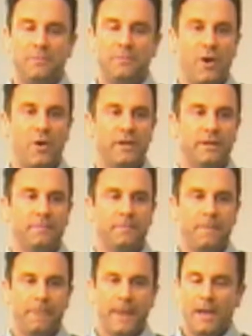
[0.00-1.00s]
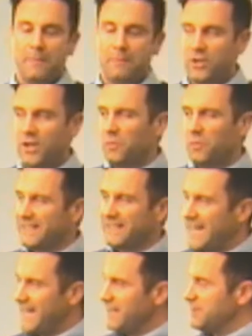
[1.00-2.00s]
broken. But God wants to
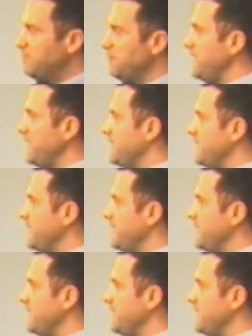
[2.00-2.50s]
heal us up on the